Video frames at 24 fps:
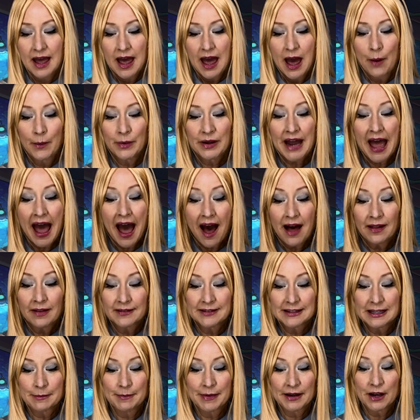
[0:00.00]
And when
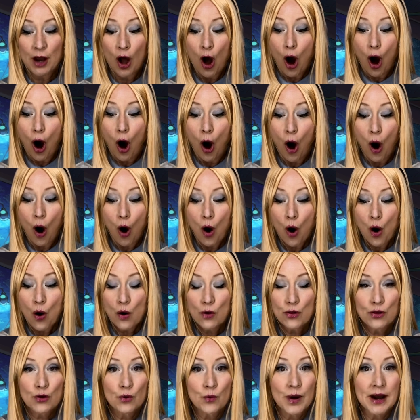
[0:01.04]
Alice had been
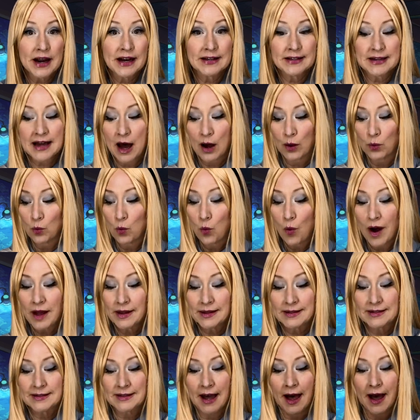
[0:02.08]
all the way down one
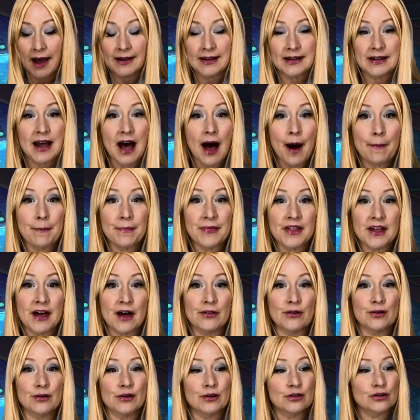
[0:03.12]
side and up the
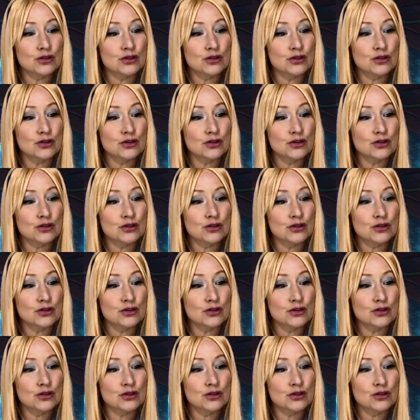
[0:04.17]
other,